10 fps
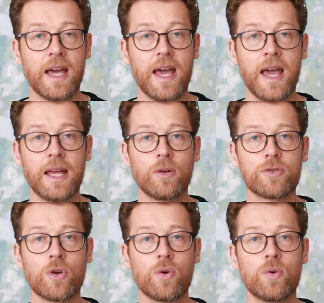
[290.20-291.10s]
And
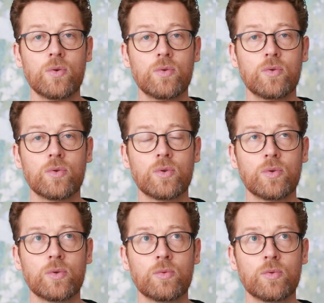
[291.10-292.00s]
also,
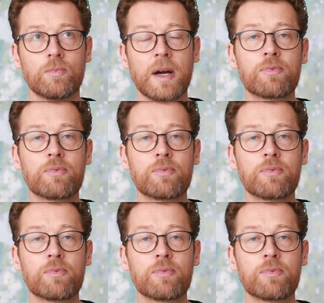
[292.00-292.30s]
my